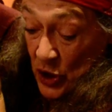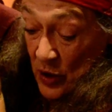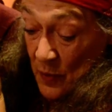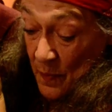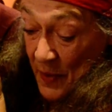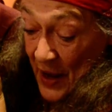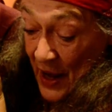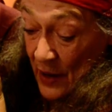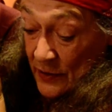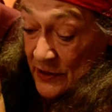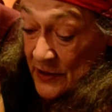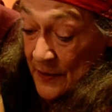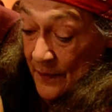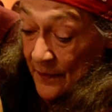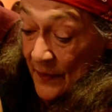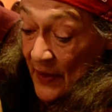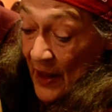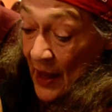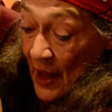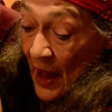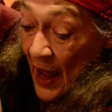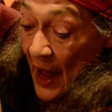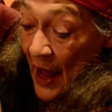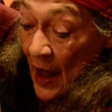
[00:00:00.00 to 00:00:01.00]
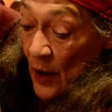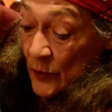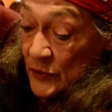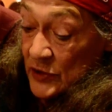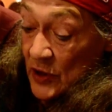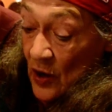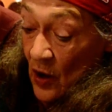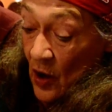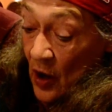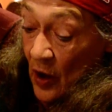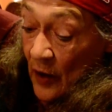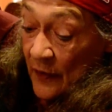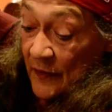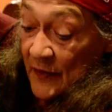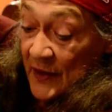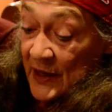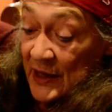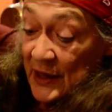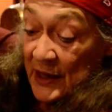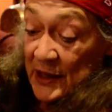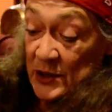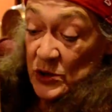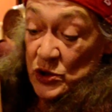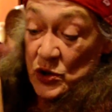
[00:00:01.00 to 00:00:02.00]
about out on
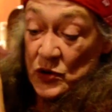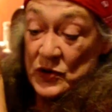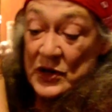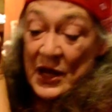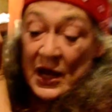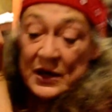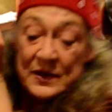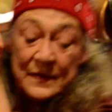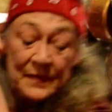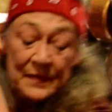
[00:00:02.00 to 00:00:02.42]
the internet.